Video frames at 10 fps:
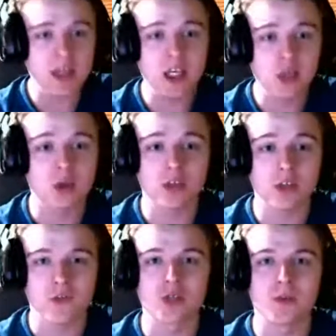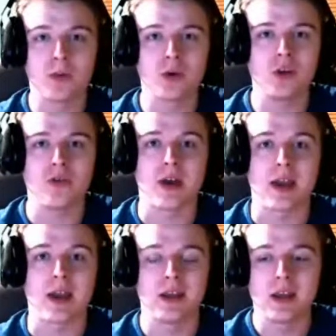he's one of the first people to do
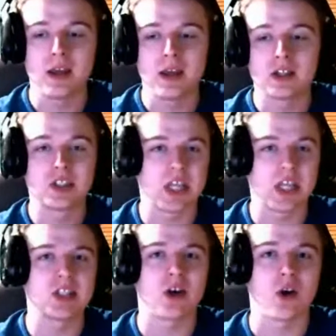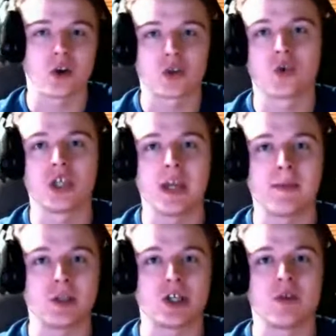that since the Hardcore
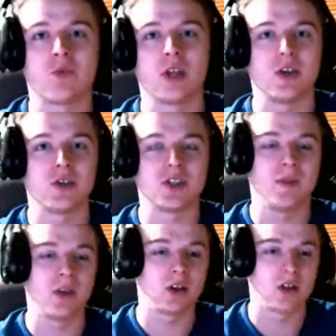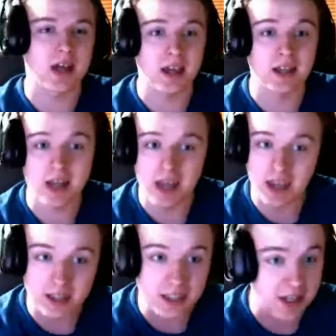Championship when it used to be on the line at
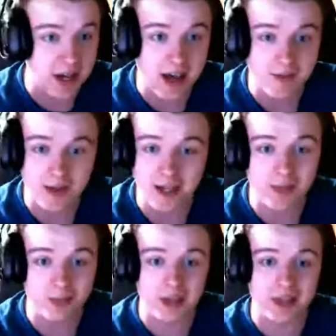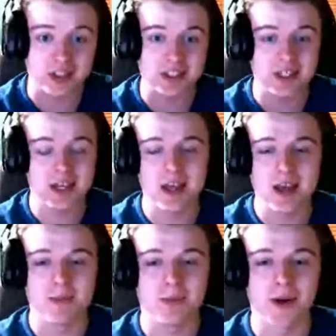any time, any place.
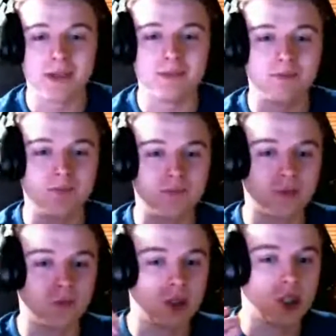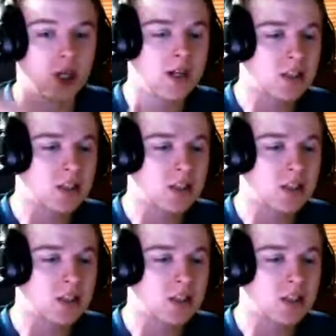But with John,